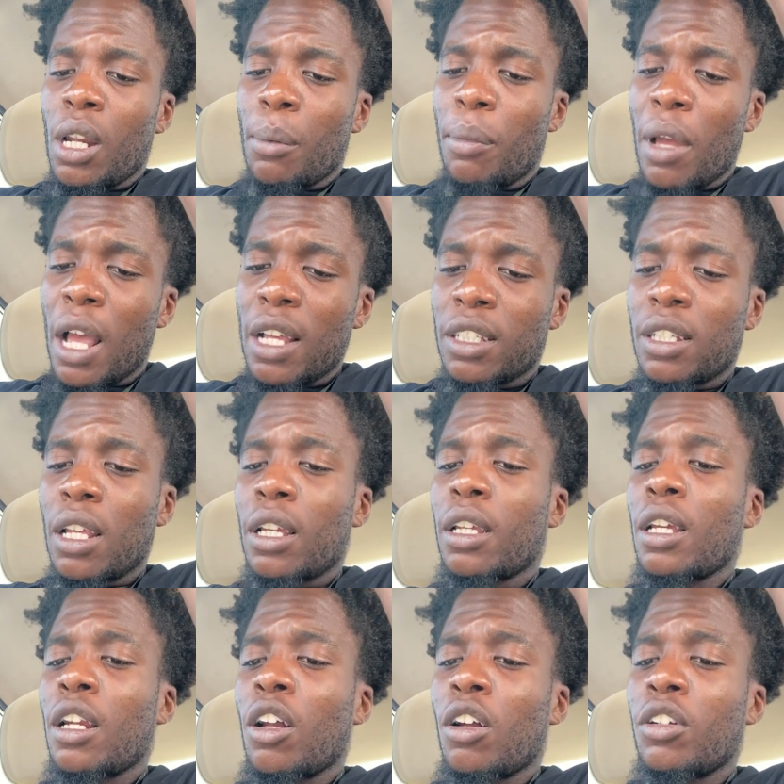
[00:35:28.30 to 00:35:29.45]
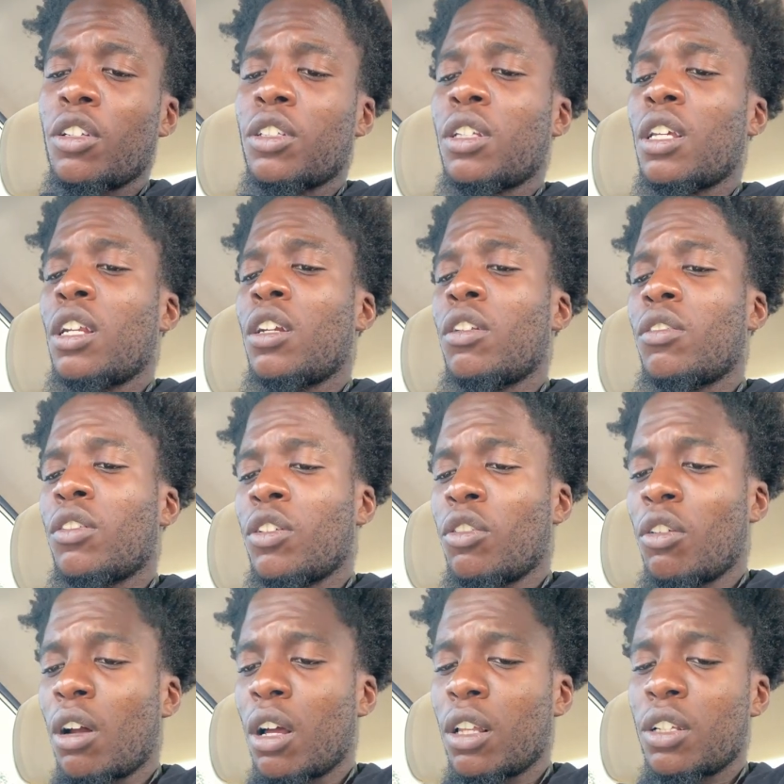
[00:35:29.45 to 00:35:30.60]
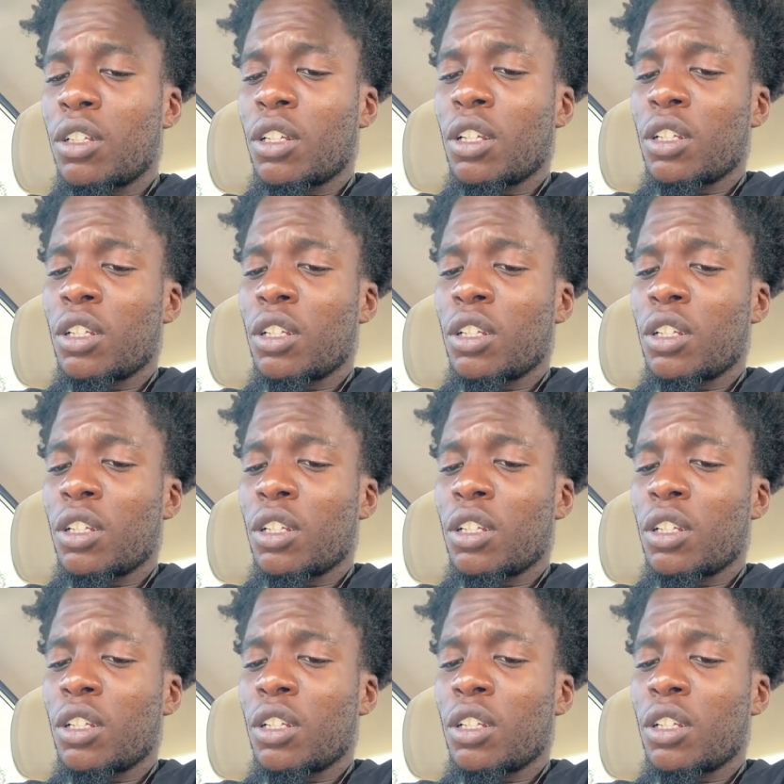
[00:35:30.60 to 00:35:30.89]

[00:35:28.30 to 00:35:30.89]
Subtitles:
the past decade, our understanding of the neurology